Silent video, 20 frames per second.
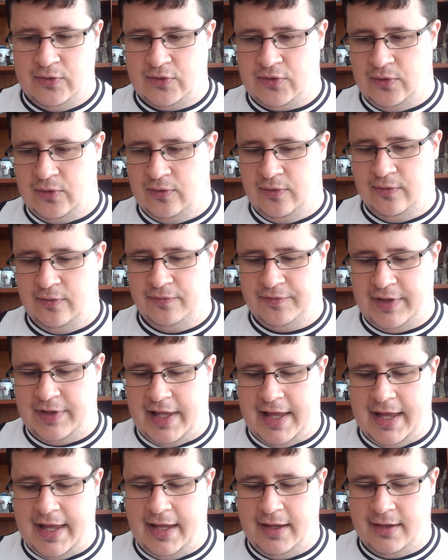sort of
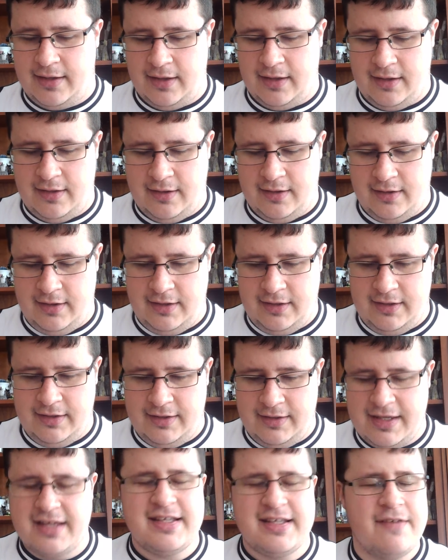like,
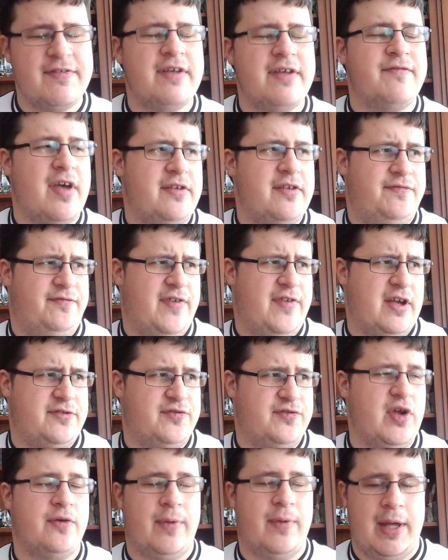yeah, definitely first
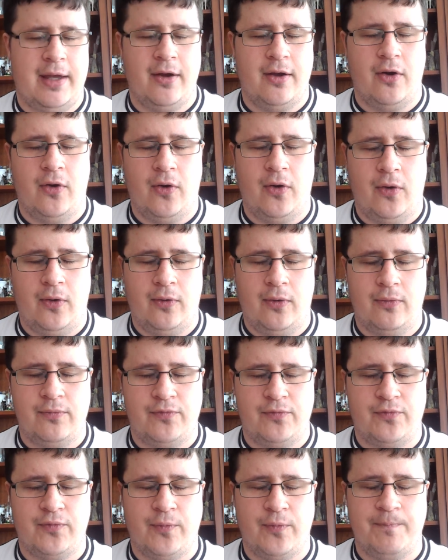viewing
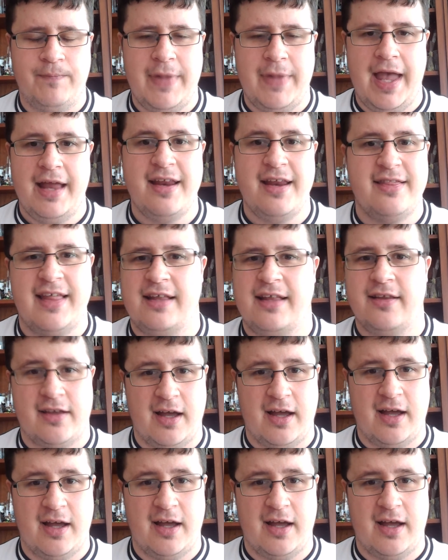of anything that
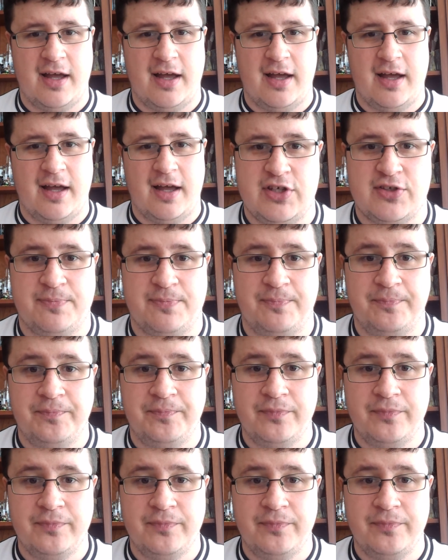comes up on this